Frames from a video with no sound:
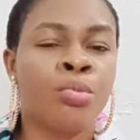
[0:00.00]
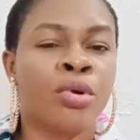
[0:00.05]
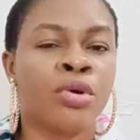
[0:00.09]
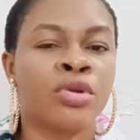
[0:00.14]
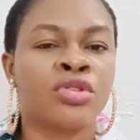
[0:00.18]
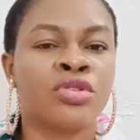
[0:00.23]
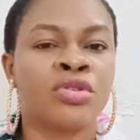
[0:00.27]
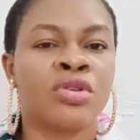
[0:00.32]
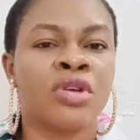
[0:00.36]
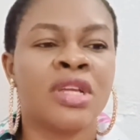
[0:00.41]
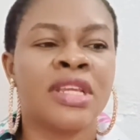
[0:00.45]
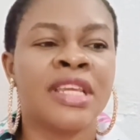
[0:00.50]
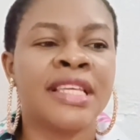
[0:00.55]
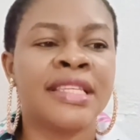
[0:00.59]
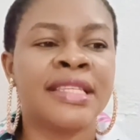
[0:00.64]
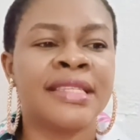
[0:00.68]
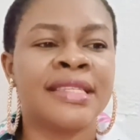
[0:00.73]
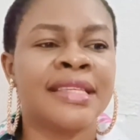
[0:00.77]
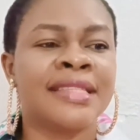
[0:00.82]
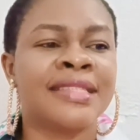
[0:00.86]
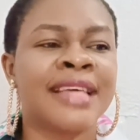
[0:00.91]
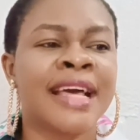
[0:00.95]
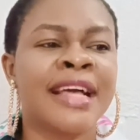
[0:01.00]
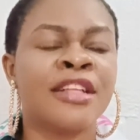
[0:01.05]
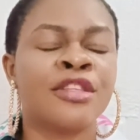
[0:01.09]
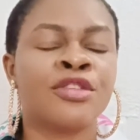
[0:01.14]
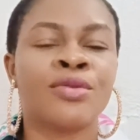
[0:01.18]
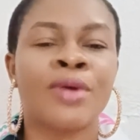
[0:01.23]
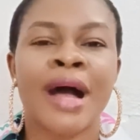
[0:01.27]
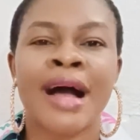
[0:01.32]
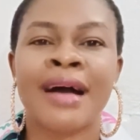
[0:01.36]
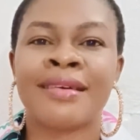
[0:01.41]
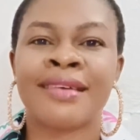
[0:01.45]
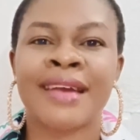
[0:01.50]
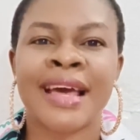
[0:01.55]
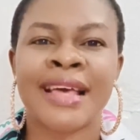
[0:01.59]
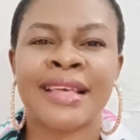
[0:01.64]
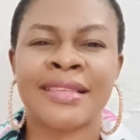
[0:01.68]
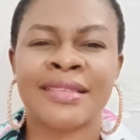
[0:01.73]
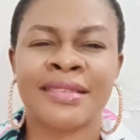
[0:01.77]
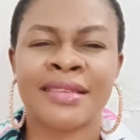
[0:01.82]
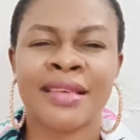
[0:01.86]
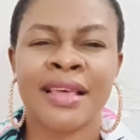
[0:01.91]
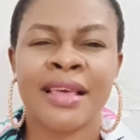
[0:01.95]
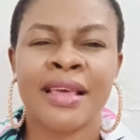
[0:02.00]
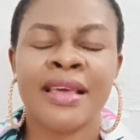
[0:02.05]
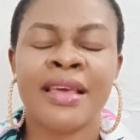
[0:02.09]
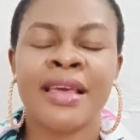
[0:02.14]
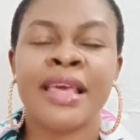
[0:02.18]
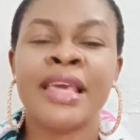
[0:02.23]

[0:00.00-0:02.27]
but this is the time to arise.